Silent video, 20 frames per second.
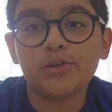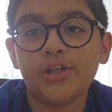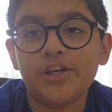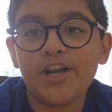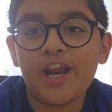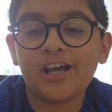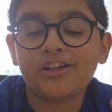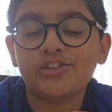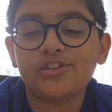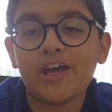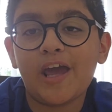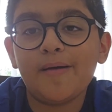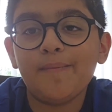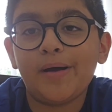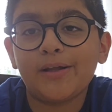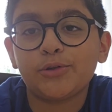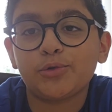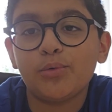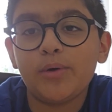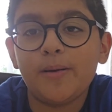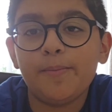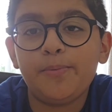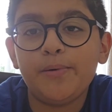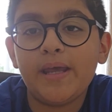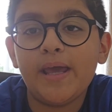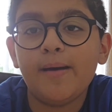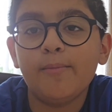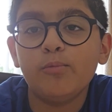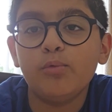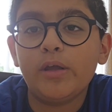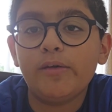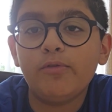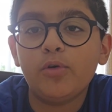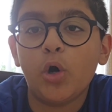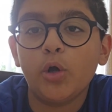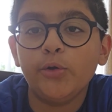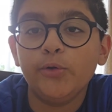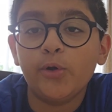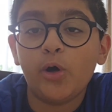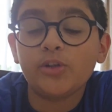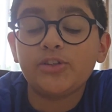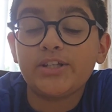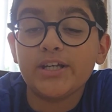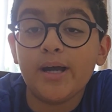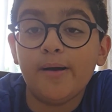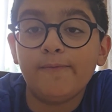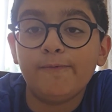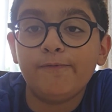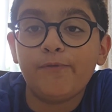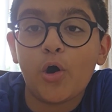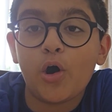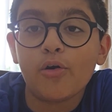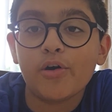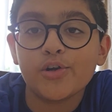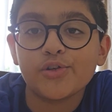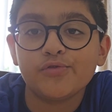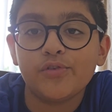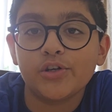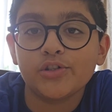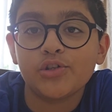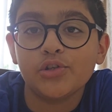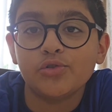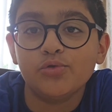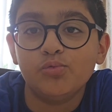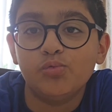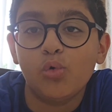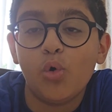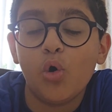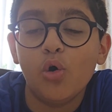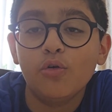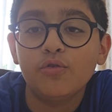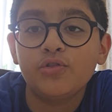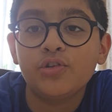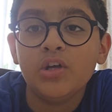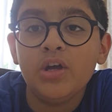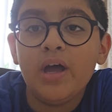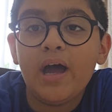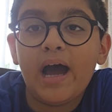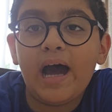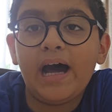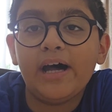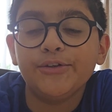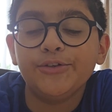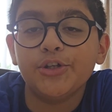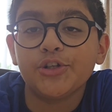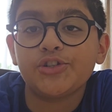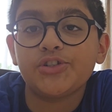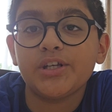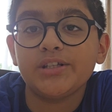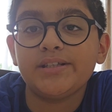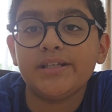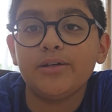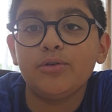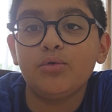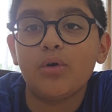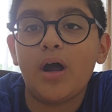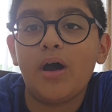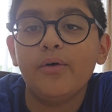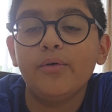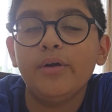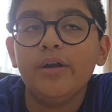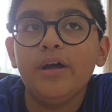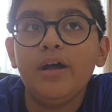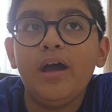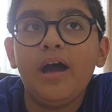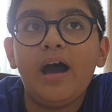the next game at 3 p.m, we've got Nottingham Forest versus Wolves at the City Ground.